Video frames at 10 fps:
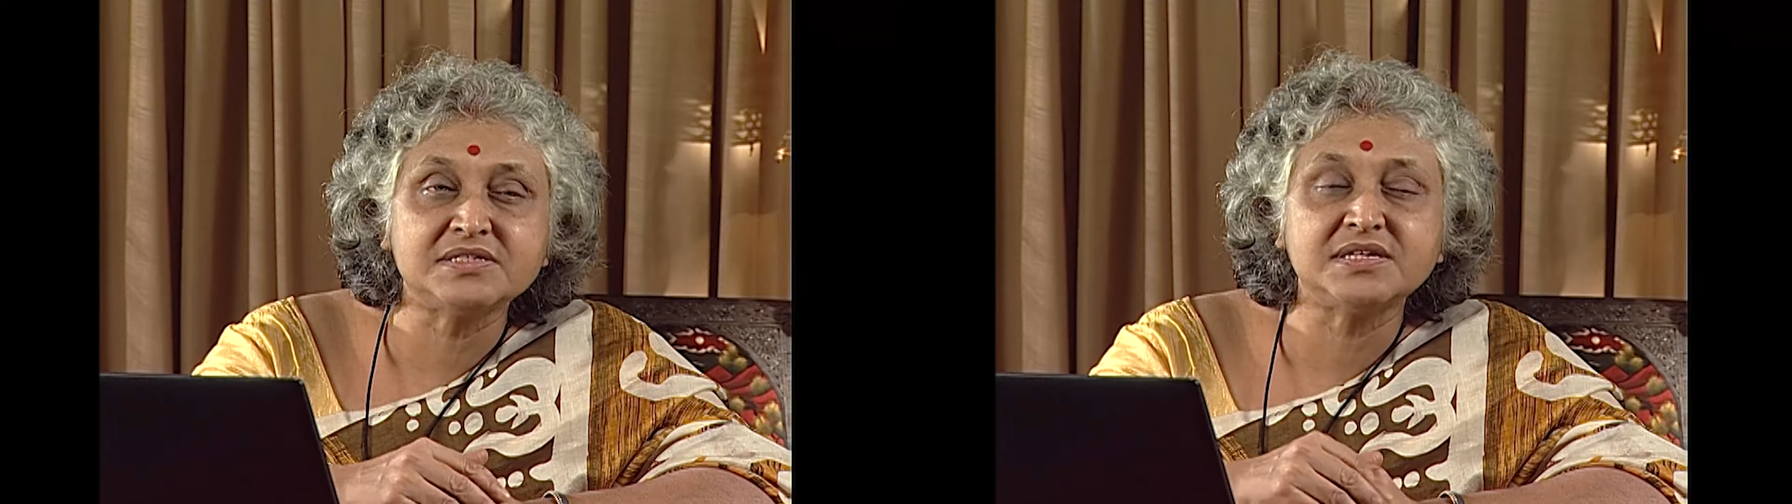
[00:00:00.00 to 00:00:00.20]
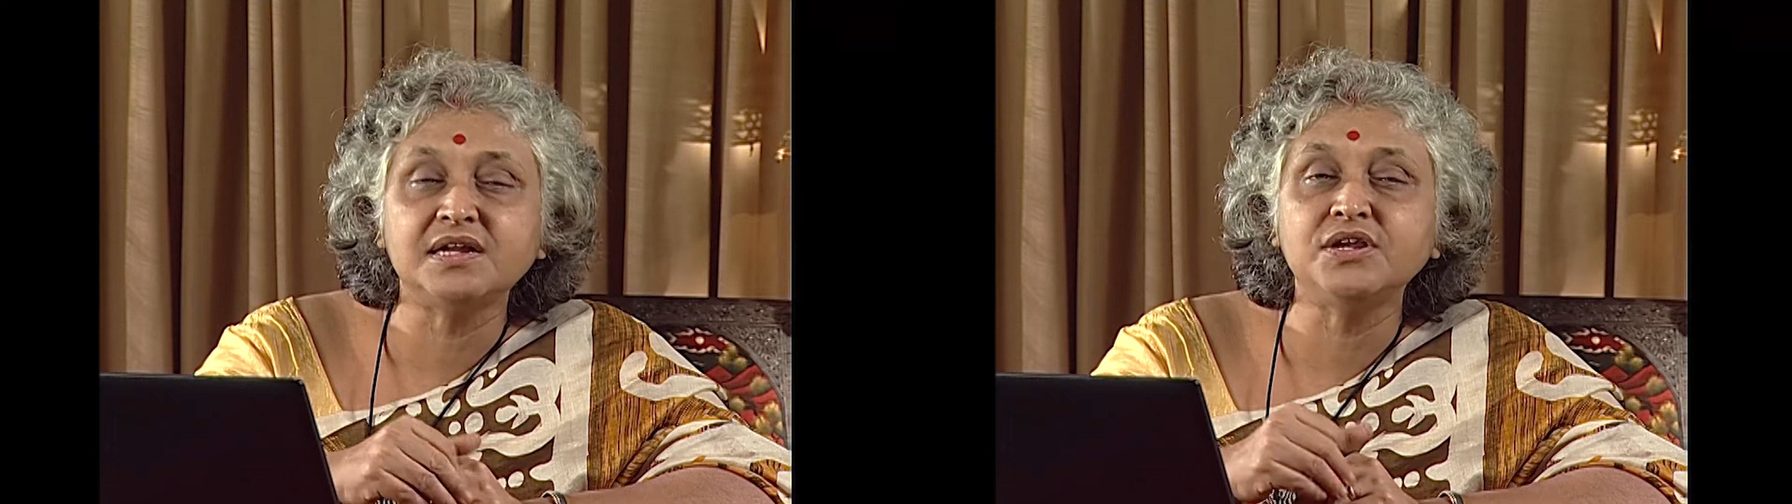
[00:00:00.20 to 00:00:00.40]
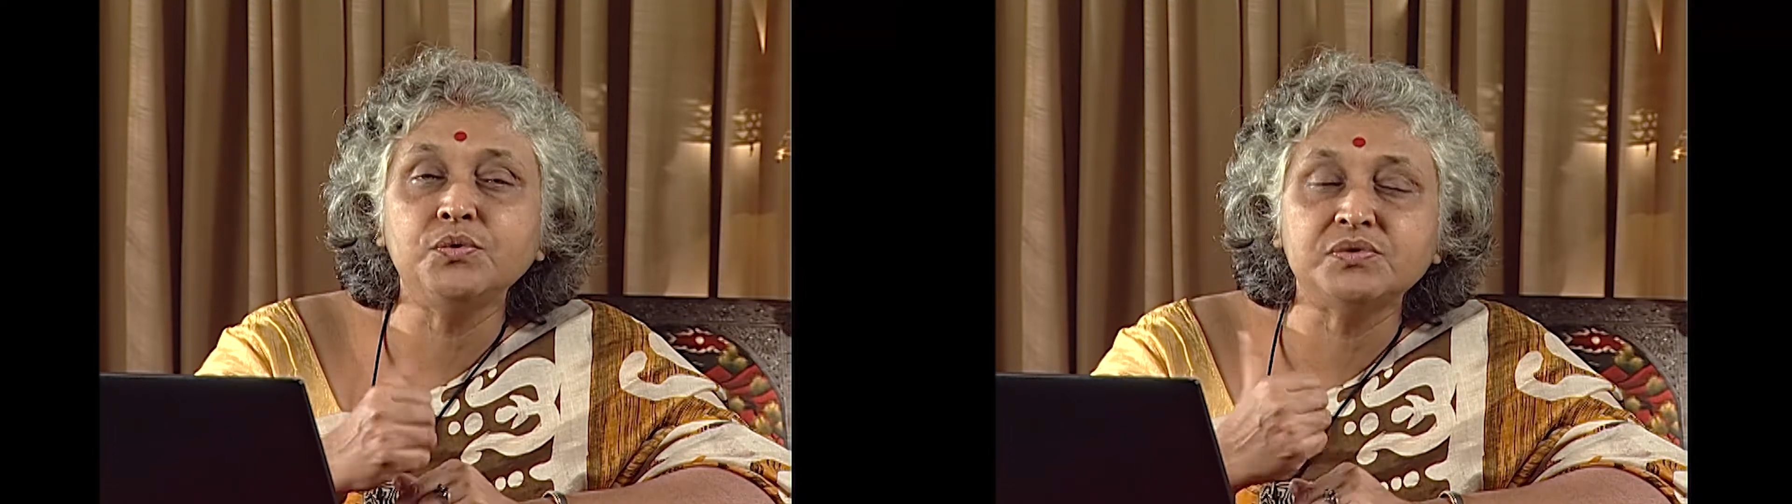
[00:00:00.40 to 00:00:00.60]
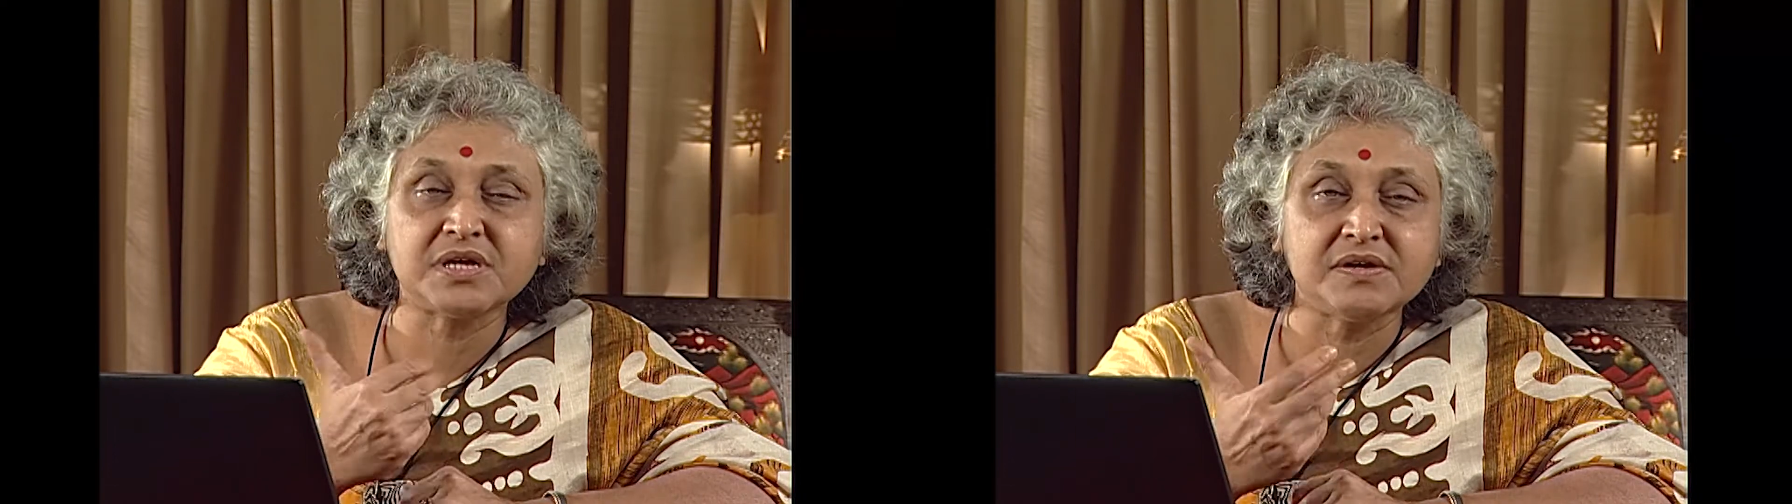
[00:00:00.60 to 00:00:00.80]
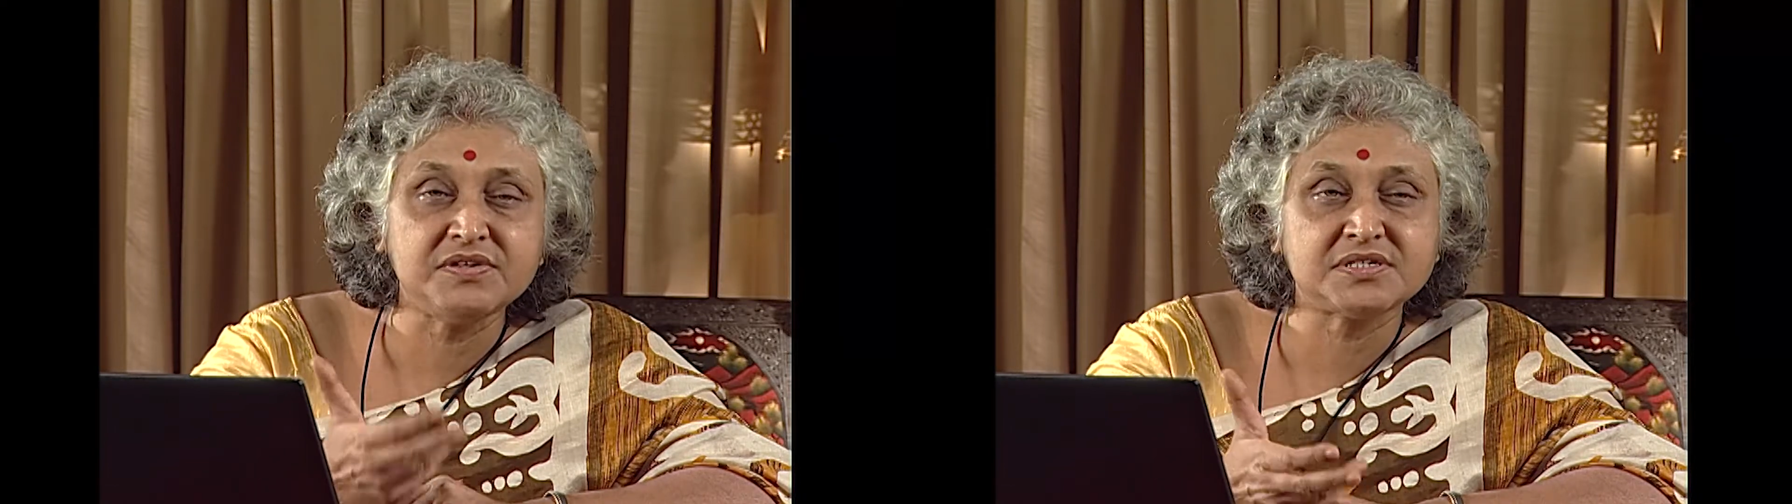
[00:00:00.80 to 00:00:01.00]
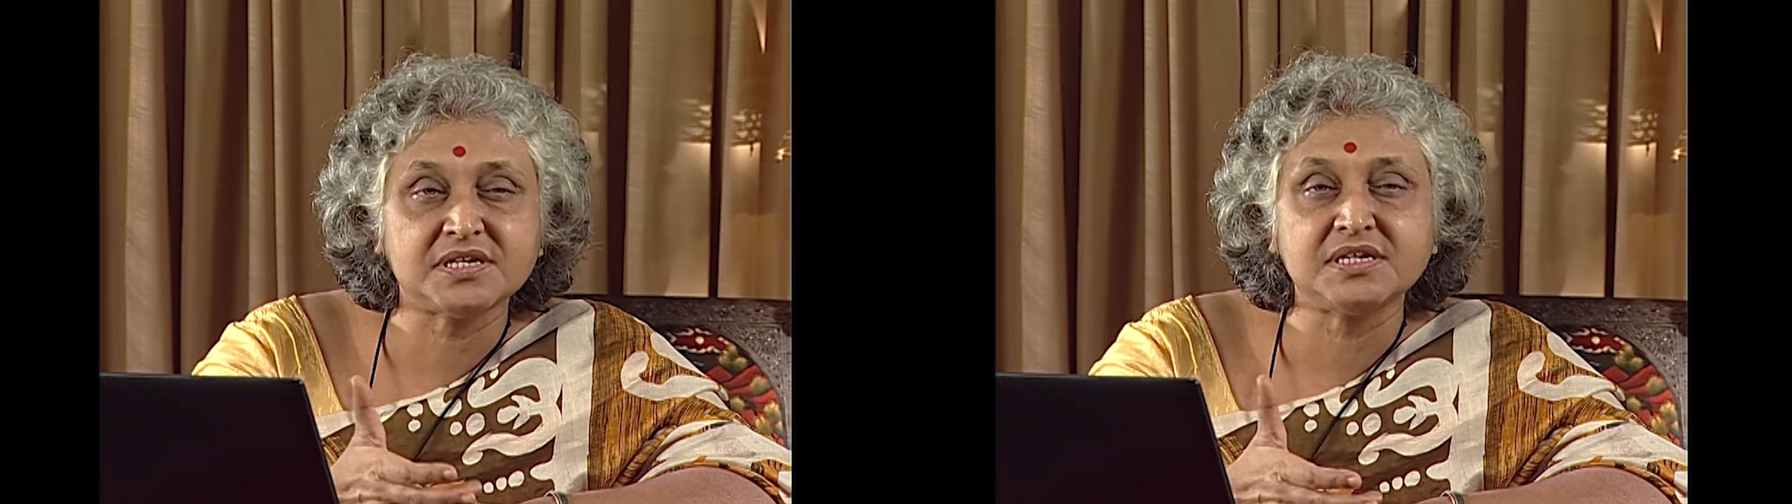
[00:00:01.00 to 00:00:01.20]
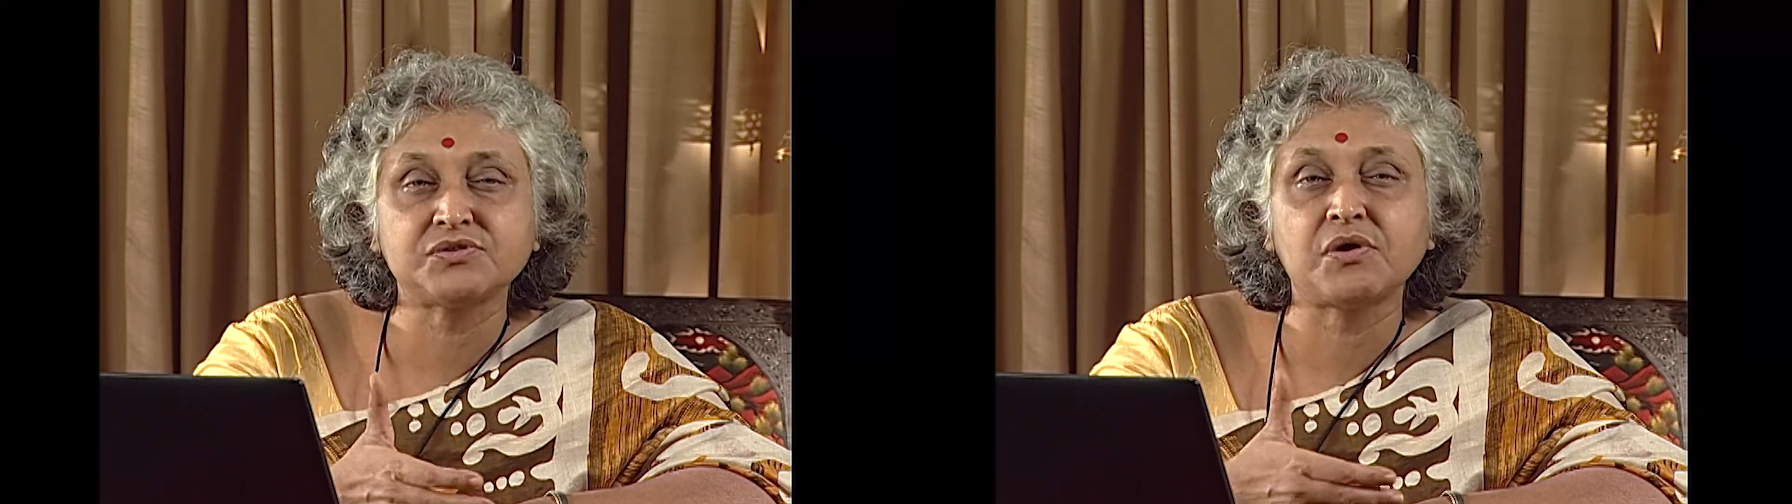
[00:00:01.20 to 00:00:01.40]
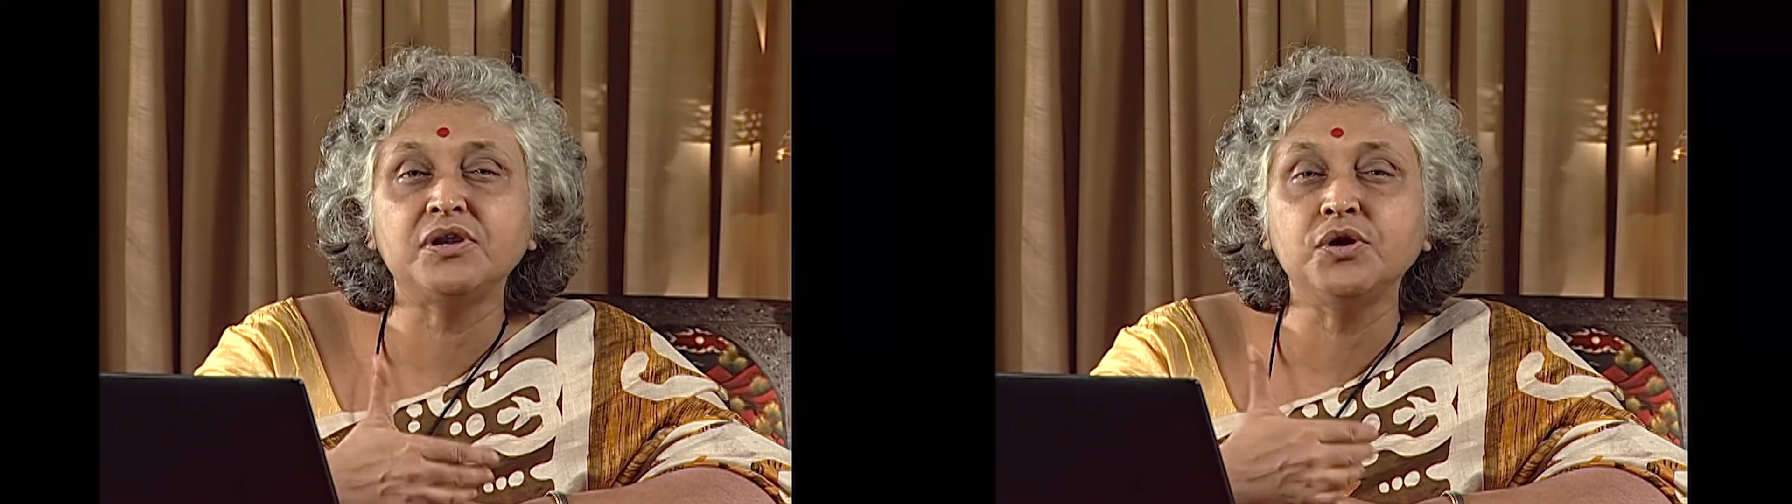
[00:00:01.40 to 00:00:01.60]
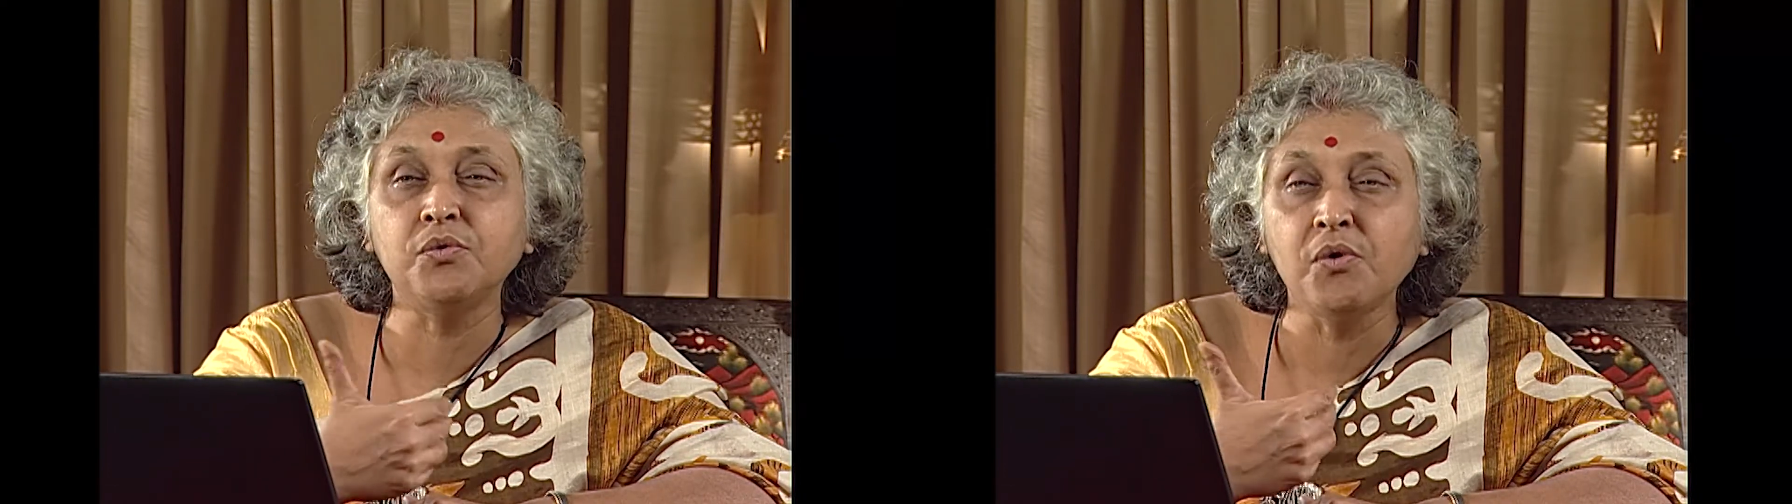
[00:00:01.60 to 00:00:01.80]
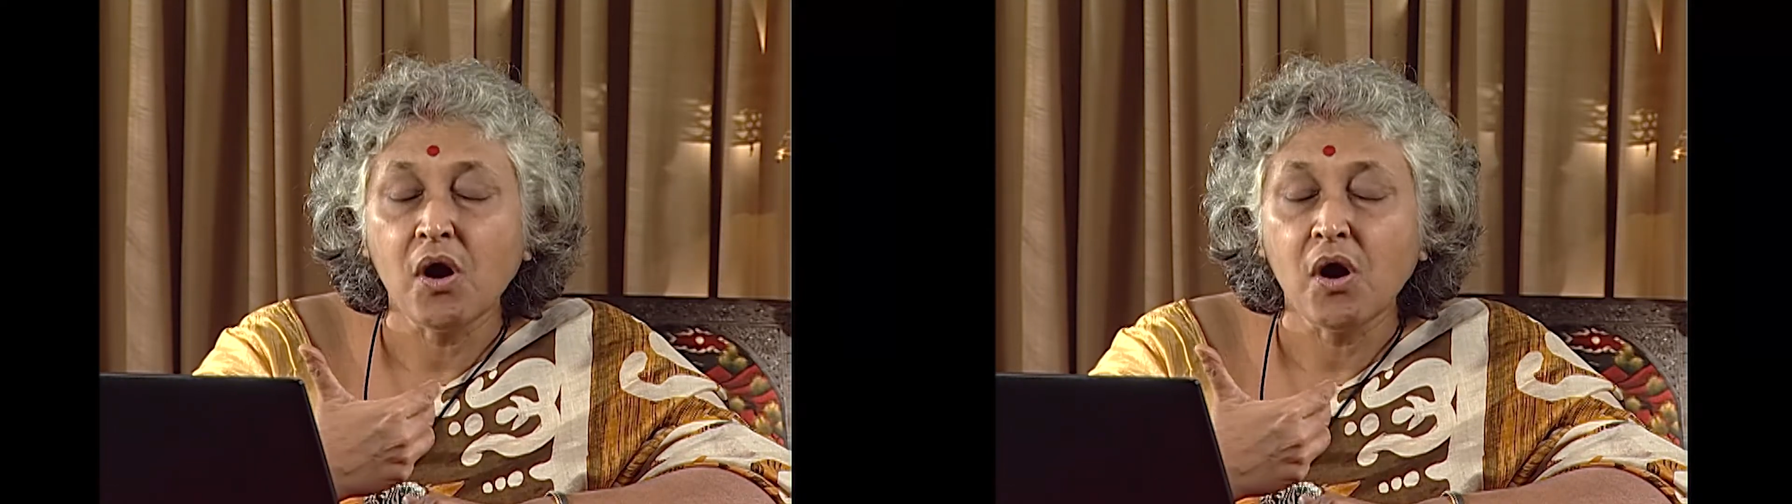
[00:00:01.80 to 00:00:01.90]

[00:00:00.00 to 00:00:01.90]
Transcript: their new services or new